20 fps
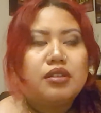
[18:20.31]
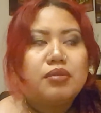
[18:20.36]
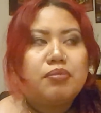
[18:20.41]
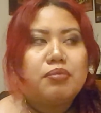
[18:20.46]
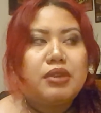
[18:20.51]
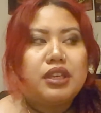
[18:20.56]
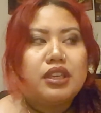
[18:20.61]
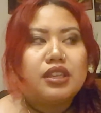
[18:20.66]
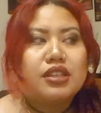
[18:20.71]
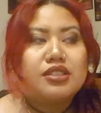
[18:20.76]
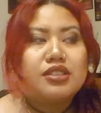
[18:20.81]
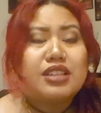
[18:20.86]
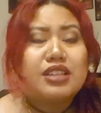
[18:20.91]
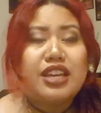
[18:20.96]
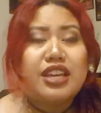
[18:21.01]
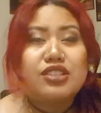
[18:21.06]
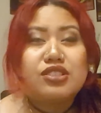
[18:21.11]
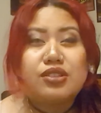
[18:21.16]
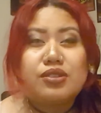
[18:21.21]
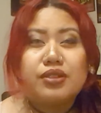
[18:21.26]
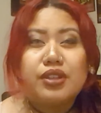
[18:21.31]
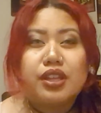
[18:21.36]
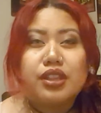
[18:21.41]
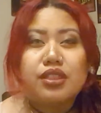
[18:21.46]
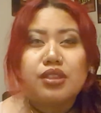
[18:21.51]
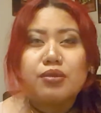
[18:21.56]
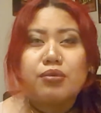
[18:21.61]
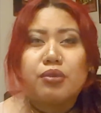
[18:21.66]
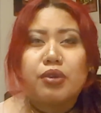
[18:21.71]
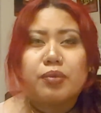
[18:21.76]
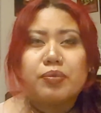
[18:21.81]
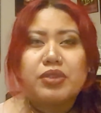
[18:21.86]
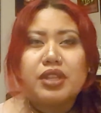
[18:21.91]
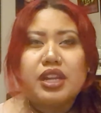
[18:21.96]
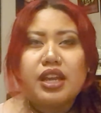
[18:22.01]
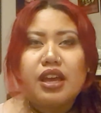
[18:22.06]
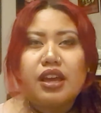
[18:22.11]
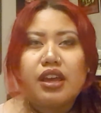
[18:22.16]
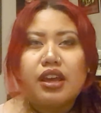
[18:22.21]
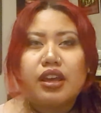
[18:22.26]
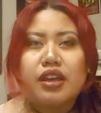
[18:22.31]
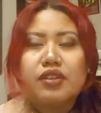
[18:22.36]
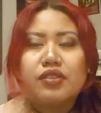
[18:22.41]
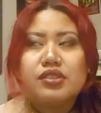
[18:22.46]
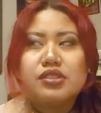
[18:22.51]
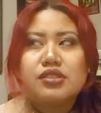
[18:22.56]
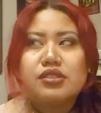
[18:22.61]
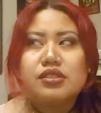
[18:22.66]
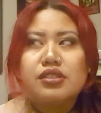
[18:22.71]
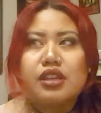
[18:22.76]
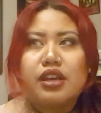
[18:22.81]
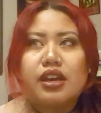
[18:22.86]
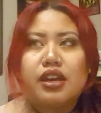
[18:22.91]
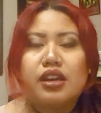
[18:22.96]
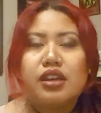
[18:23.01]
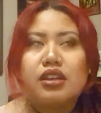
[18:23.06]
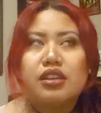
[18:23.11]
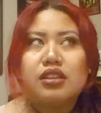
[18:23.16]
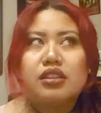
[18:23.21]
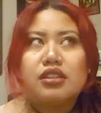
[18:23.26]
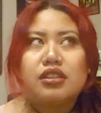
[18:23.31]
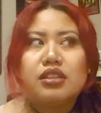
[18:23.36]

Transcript: because I do like the warmth that it has that